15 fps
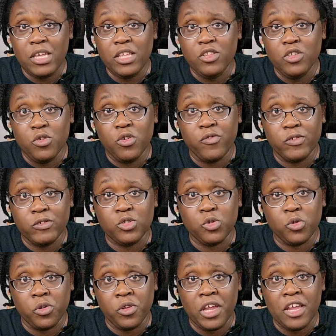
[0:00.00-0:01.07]
and I mean
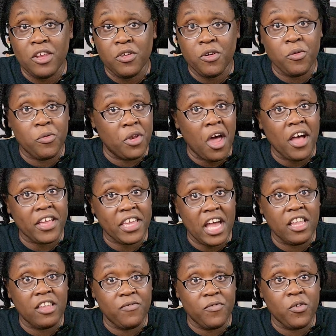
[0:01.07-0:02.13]
Universal Orlando,
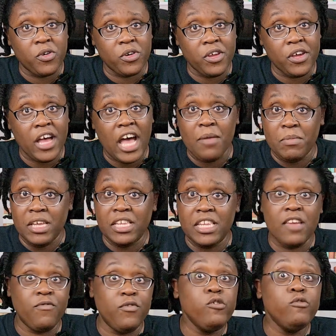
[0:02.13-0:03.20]
not California. I
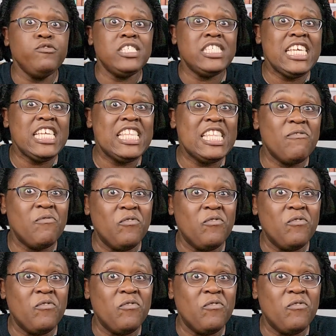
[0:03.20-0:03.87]
mean, if you've seen